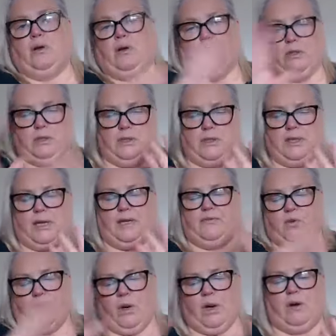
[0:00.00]
other than that,
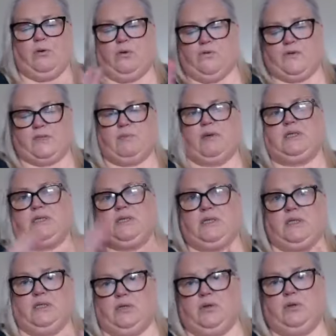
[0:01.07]
if you are overspending
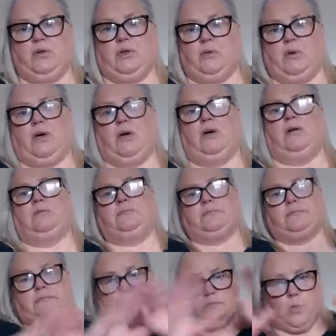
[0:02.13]
and you are,
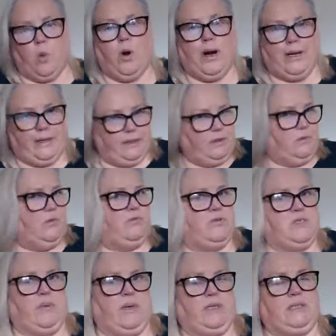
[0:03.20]
why are you
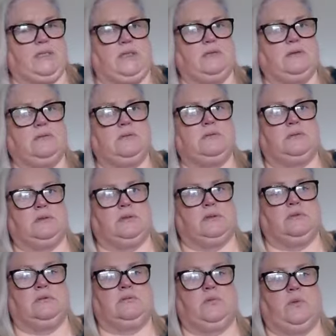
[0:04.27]
overspending?
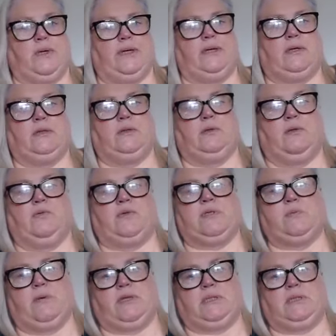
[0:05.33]
Why are you
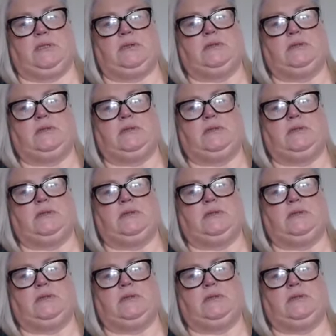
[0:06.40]
overspending?